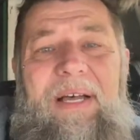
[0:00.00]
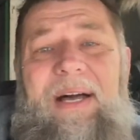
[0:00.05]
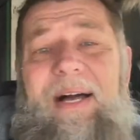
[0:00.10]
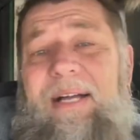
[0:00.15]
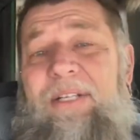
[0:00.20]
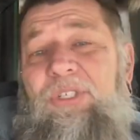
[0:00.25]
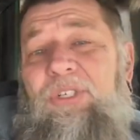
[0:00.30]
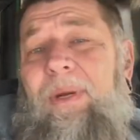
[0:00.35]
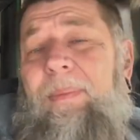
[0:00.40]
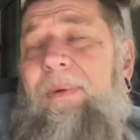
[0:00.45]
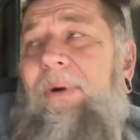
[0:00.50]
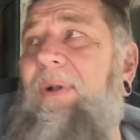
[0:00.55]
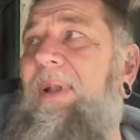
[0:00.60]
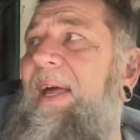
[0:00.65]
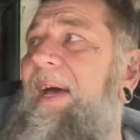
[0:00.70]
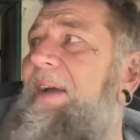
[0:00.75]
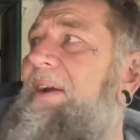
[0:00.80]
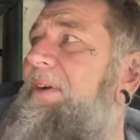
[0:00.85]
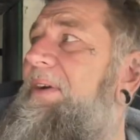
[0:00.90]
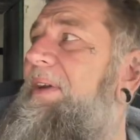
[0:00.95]
I triple
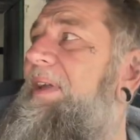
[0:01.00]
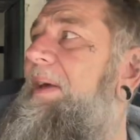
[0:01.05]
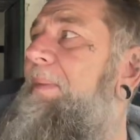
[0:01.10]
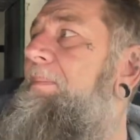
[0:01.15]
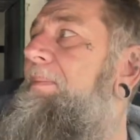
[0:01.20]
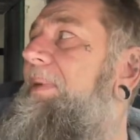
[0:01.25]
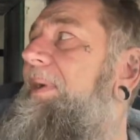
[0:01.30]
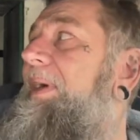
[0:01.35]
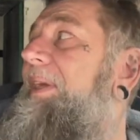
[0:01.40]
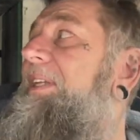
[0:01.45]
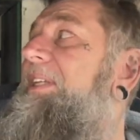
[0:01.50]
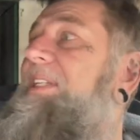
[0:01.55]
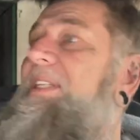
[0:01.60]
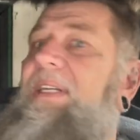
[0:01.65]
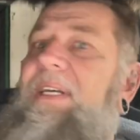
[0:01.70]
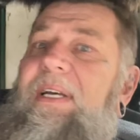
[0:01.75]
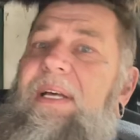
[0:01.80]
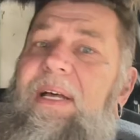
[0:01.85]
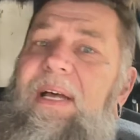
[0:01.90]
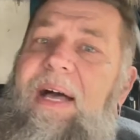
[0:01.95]
layered it, but
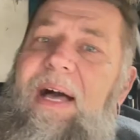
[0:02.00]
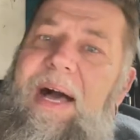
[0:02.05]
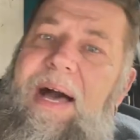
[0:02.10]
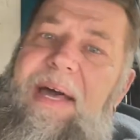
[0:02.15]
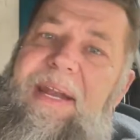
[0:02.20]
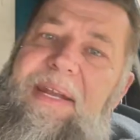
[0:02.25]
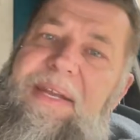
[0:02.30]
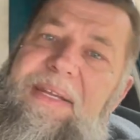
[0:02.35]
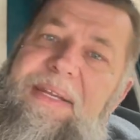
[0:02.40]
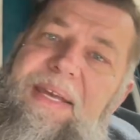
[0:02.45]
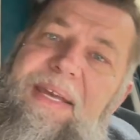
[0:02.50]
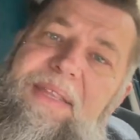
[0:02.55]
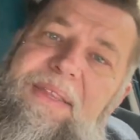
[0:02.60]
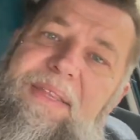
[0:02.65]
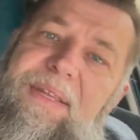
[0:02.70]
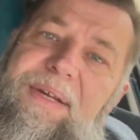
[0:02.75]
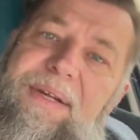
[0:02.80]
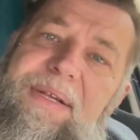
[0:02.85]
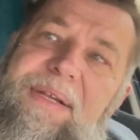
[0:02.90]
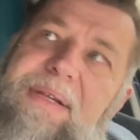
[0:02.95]
I didn't
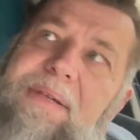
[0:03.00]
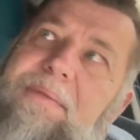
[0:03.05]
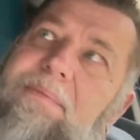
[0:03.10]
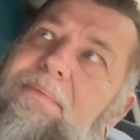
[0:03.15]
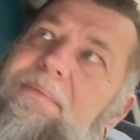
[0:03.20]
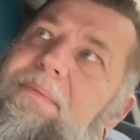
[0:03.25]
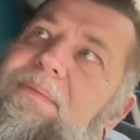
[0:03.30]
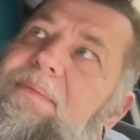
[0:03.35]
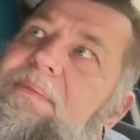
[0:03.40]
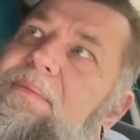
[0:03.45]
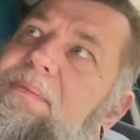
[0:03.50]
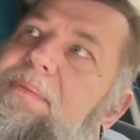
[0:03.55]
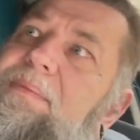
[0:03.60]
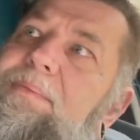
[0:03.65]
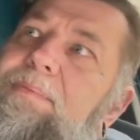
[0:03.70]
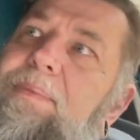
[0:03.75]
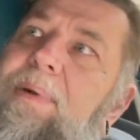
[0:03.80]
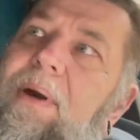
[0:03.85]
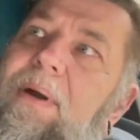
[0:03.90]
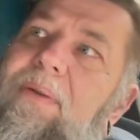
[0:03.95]
get this
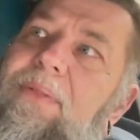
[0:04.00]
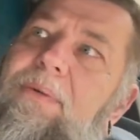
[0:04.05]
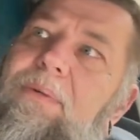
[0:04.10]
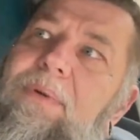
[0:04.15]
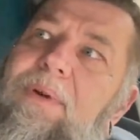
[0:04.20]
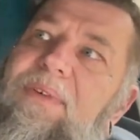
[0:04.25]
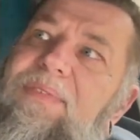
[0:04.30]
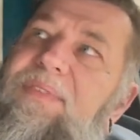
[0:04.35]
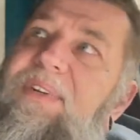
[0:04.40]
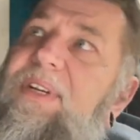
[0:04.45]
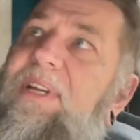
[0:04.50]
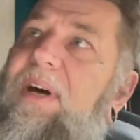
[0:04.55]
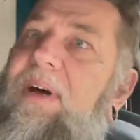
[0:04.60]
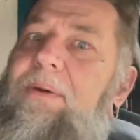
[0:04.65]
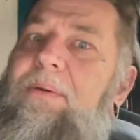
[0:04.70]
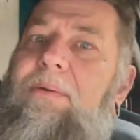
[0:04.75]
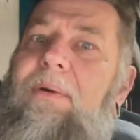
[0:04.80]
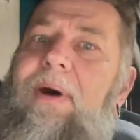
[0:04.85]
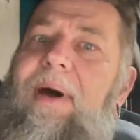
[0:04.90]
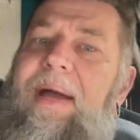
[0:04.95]
part of the roof
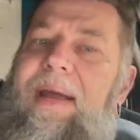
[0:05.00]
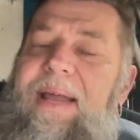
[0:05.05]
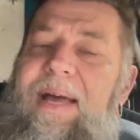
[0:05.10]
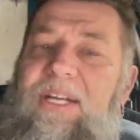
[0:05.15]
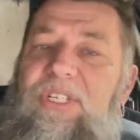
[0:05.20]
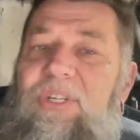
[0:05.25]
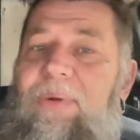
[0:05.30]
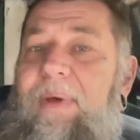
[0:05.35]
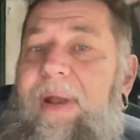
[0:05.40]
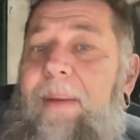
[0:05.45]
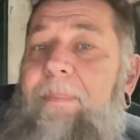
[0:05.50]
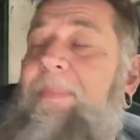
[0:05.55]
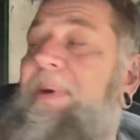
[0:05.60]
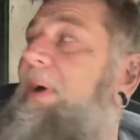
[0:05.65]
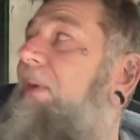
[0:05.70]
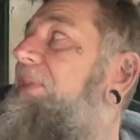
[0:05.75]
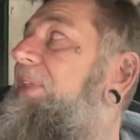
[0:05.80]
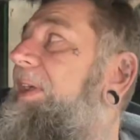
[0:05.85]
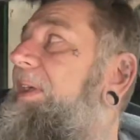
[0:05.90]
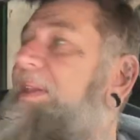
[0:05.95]
done right. Actually, when I
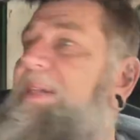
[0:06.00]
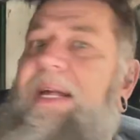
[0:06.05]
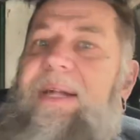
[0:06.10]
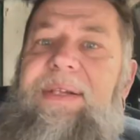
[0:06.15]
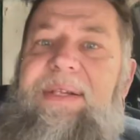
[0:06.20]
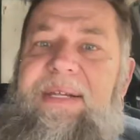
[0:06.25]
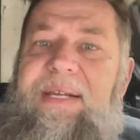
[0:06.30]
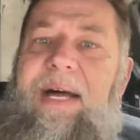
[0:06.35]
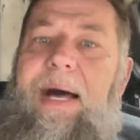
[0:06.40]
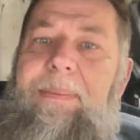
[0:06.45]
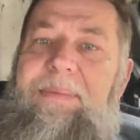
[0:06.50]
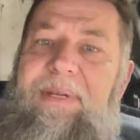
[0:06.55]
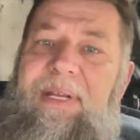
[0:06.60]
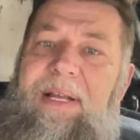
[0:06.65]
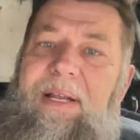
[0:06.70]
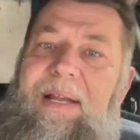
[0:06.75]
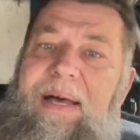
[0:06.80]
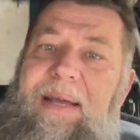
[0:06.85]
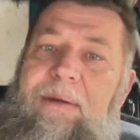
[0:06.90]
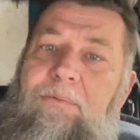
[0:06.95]
built this, I stopped
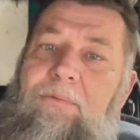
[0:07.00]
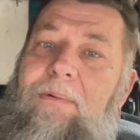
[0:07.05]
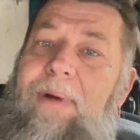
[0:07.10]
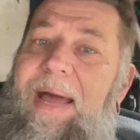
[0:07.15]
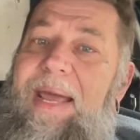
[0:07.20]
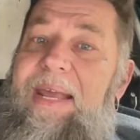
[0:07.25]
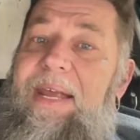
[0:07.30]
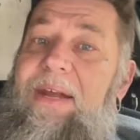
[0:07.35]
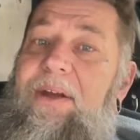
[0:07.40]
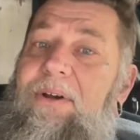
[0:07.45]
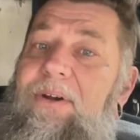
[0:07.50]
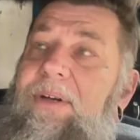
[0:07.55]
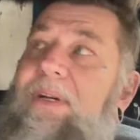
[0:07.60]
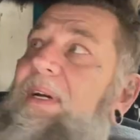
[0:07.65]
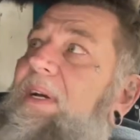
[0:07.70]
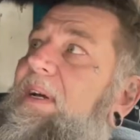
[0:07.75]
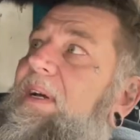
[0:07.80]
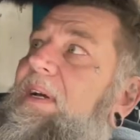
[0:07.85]
it, like, right here.